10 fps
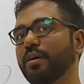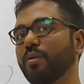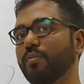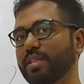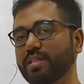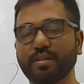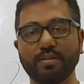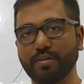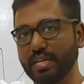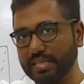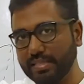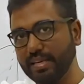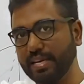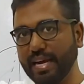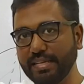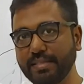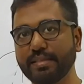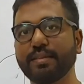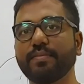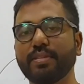with dust and
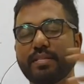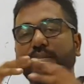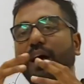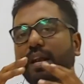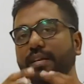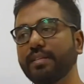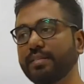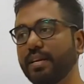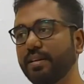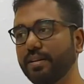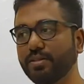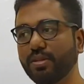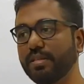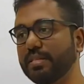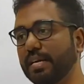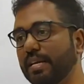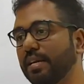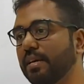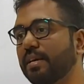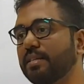gas with the star at the center. So these
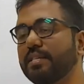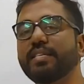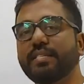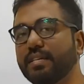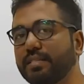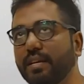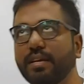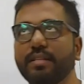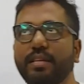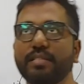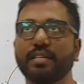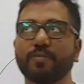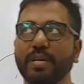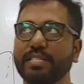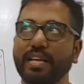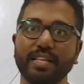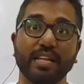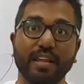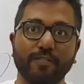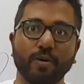are the disks. The disk is basically
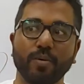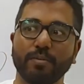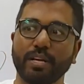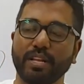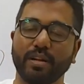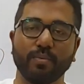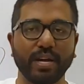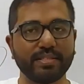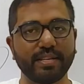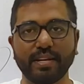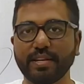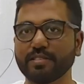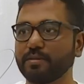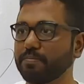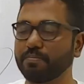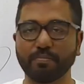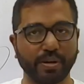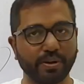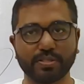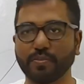the leftover material. Why is it a disk?
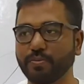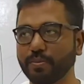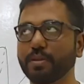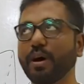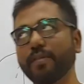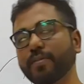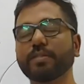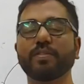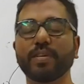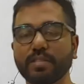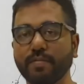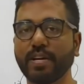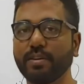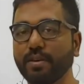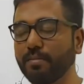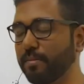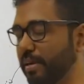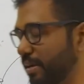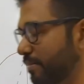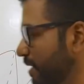Because of law of conservation of angular
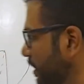momentum.